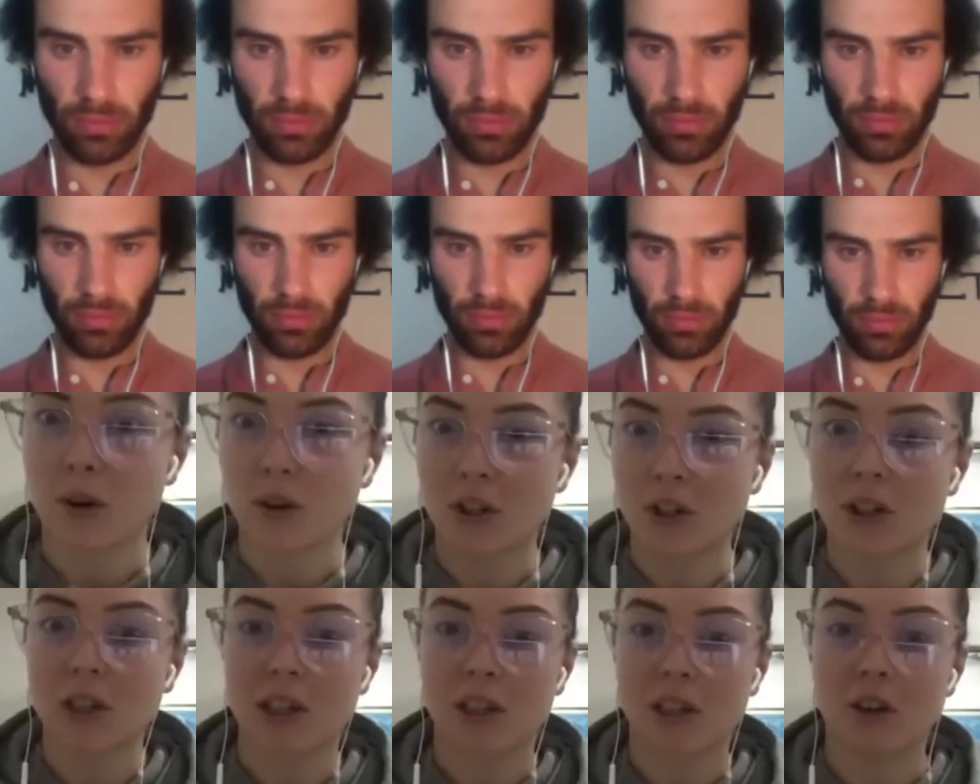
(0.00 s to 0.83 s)
get
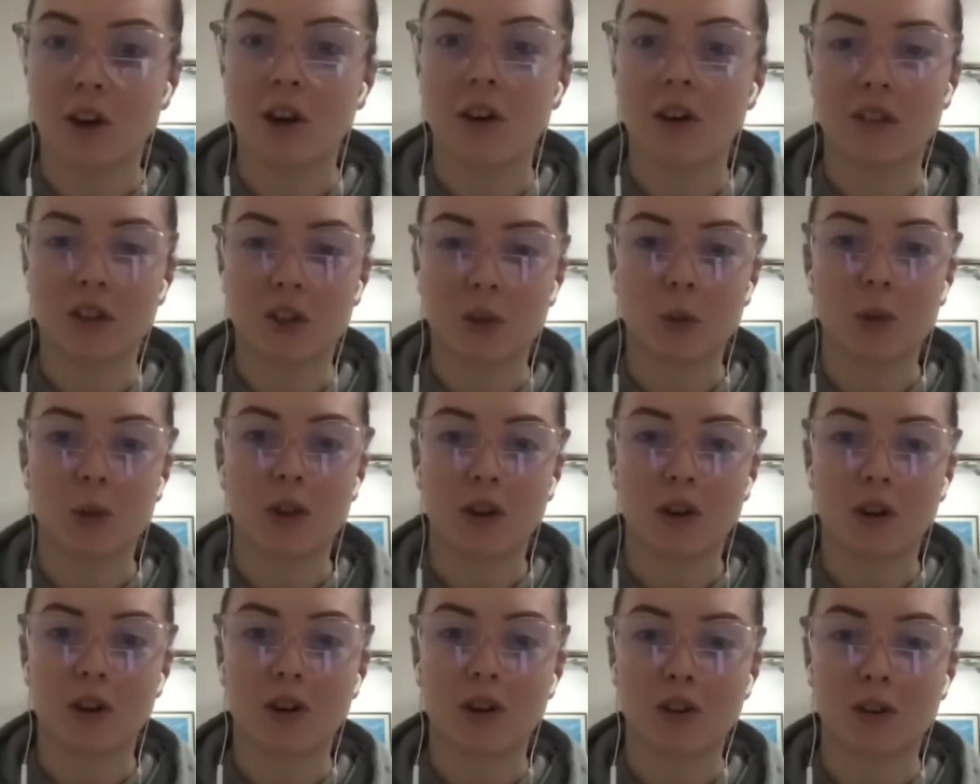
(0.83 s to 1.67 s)
mostly nervous with
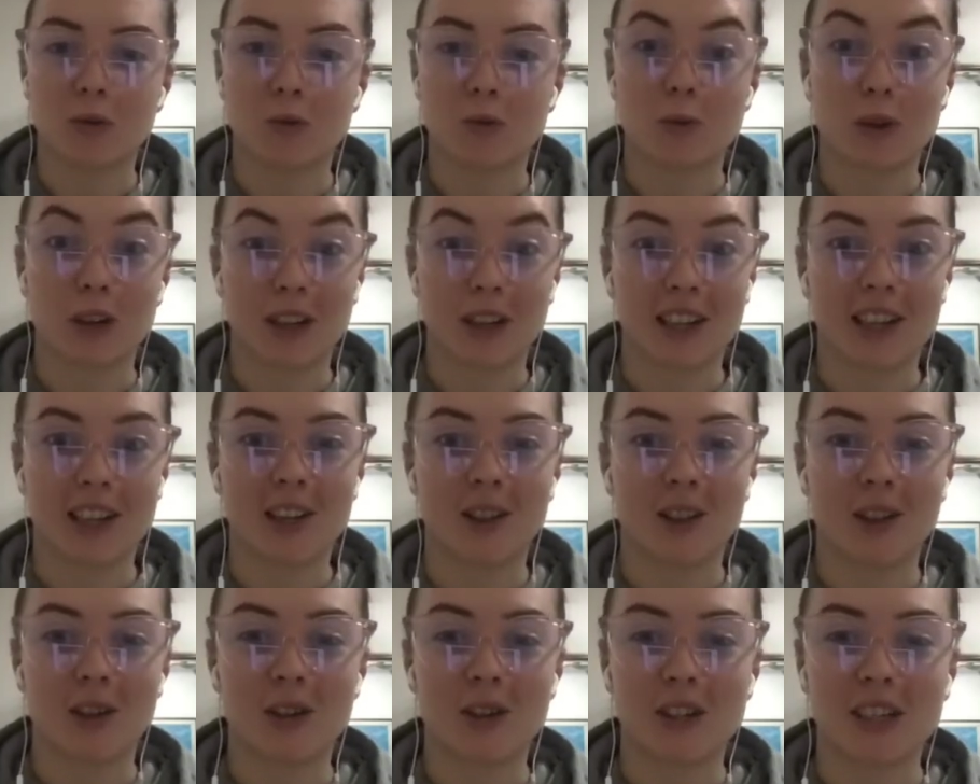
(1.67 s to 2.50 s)
those really
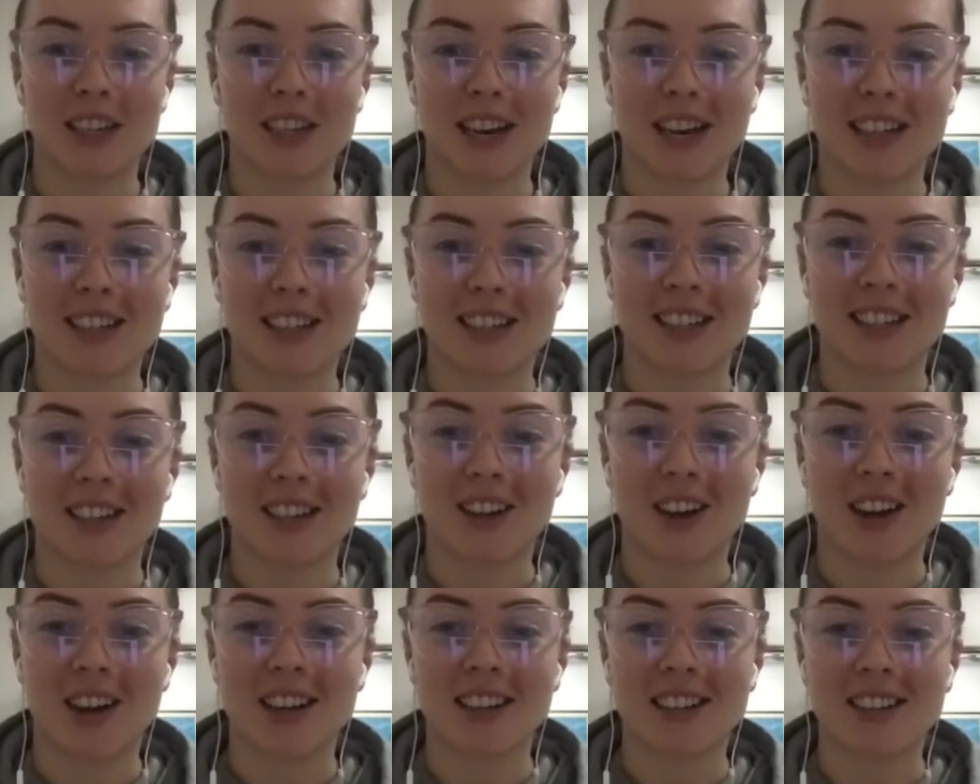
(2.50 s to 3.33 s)
enthusiastic
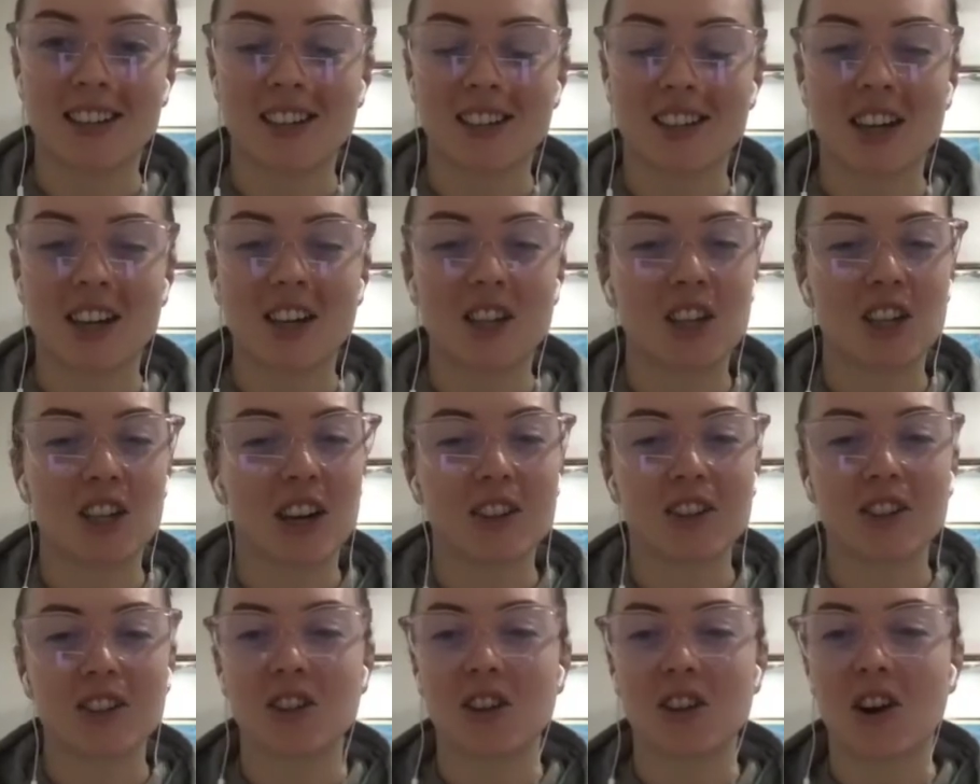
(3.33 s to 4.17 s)
clients, because I
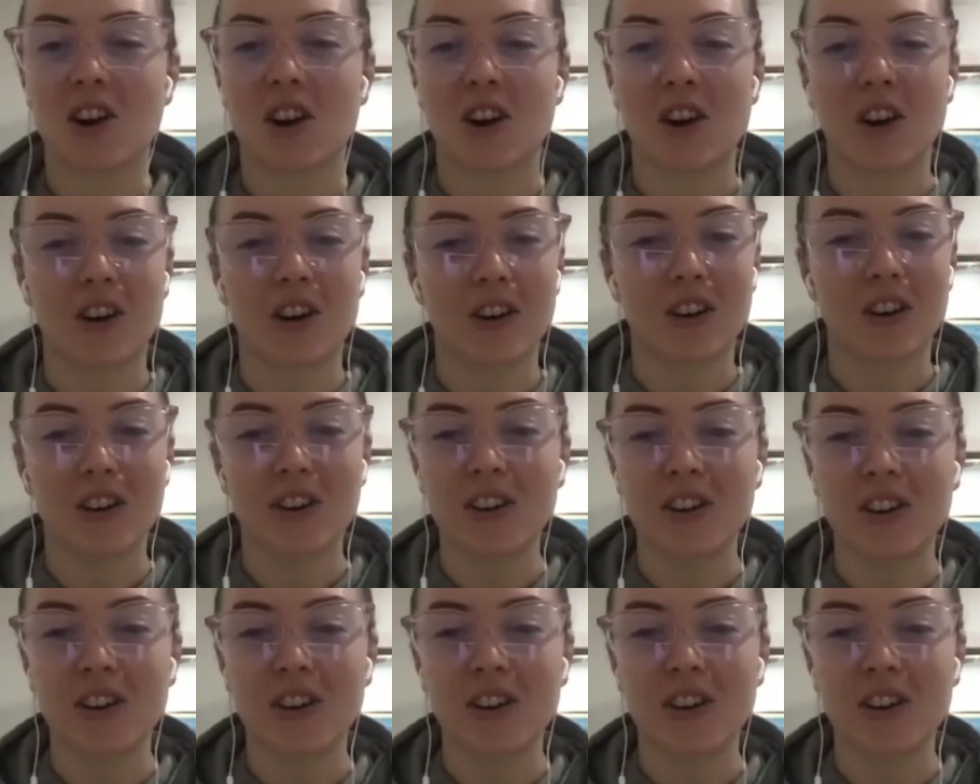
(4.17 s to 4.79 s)
just know